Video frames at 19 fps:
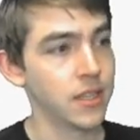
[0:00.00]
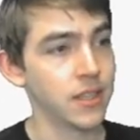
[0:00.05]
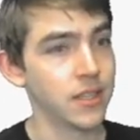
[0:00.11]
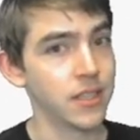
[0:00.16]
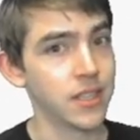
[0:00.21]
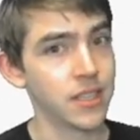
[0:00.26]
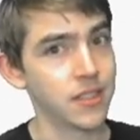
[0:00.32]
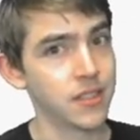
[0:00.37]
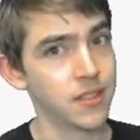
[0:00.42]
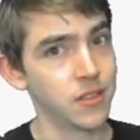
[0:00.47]

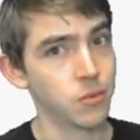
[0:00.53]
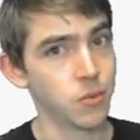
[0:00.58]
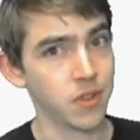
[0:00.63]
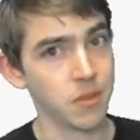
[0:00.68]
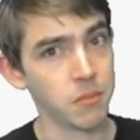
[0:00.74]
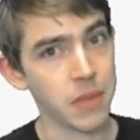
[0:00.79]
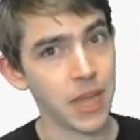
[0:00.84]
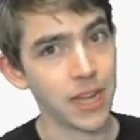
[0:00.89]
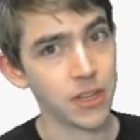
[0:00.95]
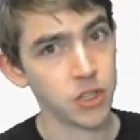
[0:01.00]
this is where
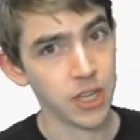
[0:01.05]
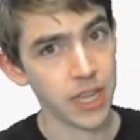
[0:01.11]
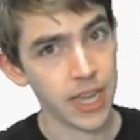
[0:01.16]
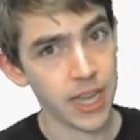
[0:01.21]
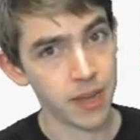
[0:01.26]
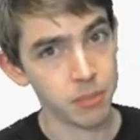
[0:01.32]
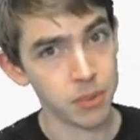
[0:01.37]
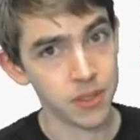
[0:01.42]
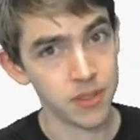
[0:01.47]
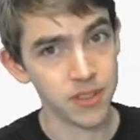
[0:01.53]
the magic
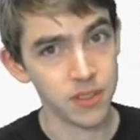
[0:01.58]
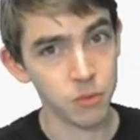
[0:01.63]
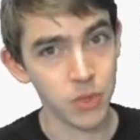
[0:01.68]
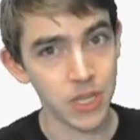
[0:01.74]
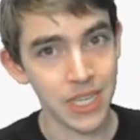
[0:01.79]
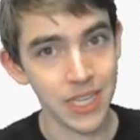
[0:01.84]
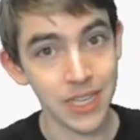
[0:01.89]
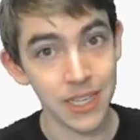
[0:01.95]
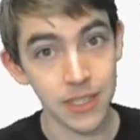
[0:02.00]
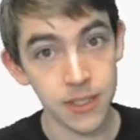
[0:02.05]
happens and
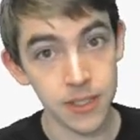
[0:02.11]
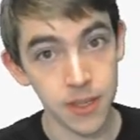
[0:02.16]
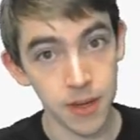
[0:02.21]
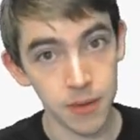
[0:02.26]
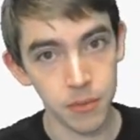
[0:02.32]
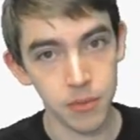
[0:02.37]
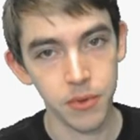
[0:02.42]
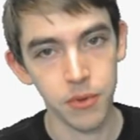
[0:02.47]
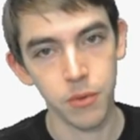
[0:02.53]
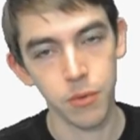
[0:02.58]
we can
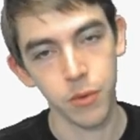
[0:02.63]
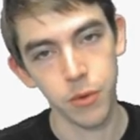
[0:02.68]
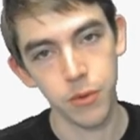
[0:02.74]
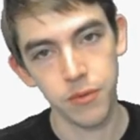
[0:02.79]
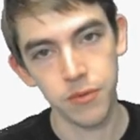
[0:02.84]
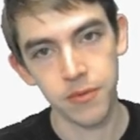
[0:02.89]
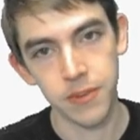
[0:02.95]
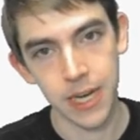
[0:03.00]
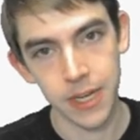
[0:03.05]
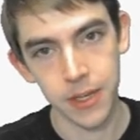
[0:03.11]
dump the root
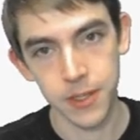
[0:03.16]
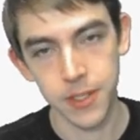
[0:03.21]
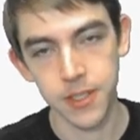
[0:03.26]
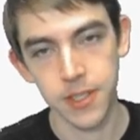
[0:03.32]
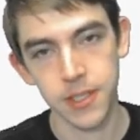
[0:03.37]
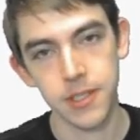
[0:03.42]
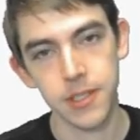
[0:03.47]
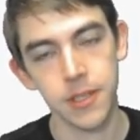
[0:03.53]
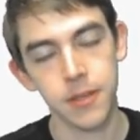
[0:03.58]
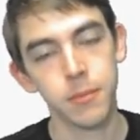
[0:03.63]
file
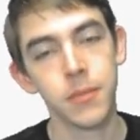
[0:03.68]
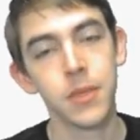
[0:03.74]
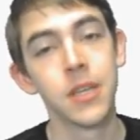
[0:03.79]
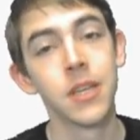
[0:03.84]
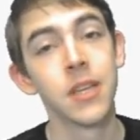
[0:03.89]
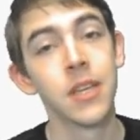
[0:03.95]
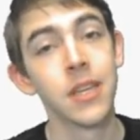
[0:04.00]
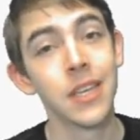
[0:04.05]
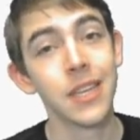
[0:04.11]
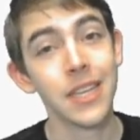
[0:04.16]
system.
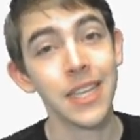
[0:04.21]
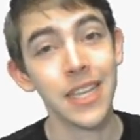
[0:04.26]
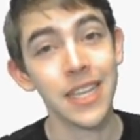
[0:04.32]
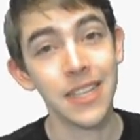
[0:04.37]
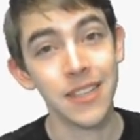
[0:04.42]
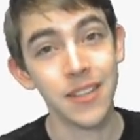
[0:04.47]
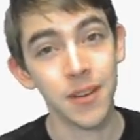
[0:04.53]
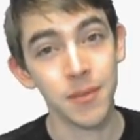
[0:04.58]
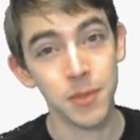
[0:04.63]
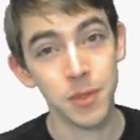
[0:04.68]

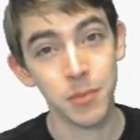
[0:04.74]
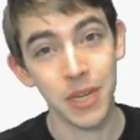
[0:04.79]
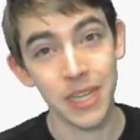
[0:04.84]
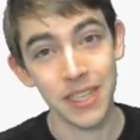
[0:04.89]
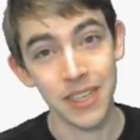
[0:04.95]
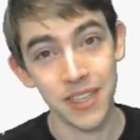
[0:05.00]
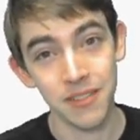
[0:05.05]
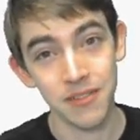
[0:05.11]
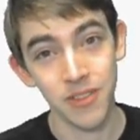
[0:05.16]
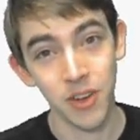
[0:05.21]
It dumps by
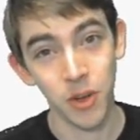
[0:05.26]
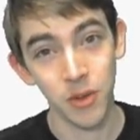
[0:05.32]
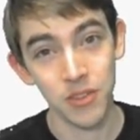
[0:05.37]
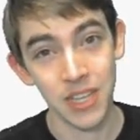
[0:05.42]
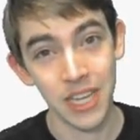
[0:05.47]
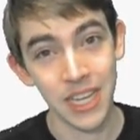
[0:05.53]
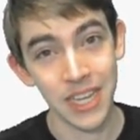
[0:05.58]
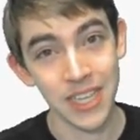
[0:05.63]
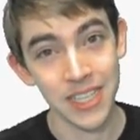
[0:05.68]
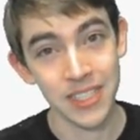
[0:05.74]
default
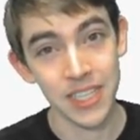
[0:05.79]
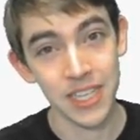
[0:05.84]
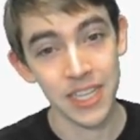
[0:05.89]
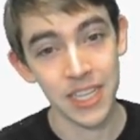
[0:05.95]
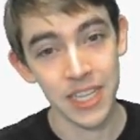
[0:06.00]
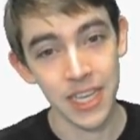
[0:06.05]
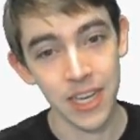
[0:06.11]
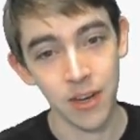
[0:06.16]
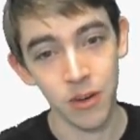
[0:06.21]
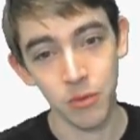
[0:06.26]
to
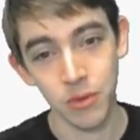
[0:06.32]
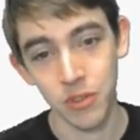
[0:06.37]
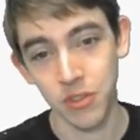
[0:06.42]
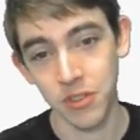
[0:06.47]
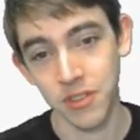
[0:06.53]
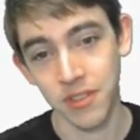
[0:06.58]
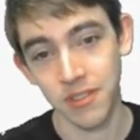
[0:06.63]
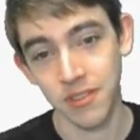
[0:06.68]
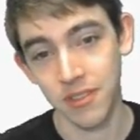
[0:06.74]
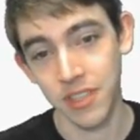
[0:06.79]
std out, which
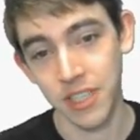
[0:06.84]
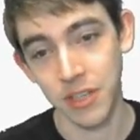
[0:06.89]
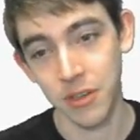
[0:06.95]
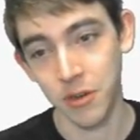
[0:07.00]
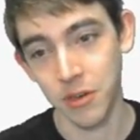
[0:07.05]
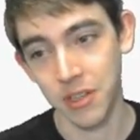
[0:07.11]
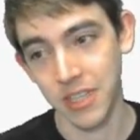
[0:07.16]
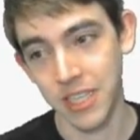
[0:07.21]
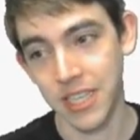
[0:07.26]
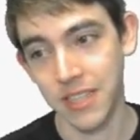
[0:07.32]
is
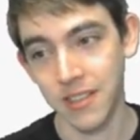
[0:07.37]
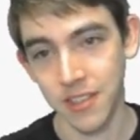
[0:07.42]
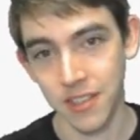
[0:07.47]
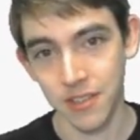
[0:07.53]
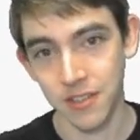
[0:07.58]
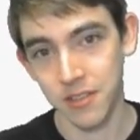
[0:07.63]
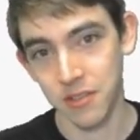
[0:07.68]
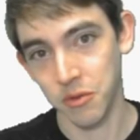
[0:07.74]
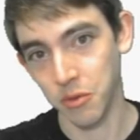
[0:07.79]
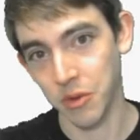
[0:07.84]
literally
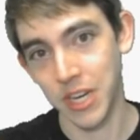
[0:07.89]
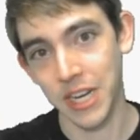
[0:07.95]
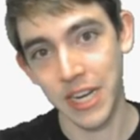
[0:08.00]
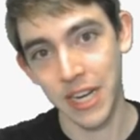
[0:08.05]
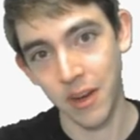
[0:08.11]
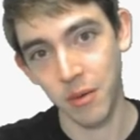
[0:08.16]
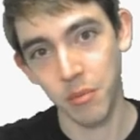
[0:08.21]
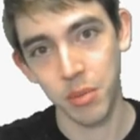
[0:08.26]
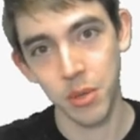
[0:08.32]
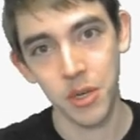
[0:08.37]
this screen
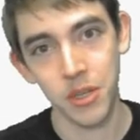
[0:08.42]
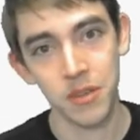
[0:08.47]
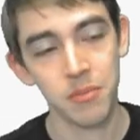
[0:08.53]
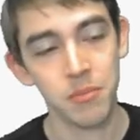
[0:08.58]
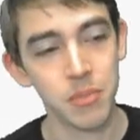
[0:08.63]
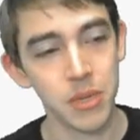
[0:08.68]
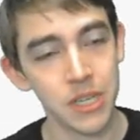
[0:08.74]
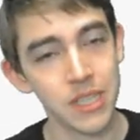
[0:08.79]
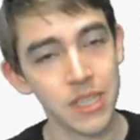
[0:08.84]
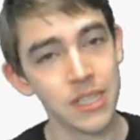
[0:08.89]
output,
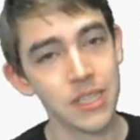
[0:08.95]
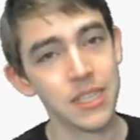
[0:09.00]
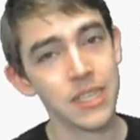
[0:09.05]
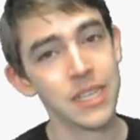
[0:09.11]
but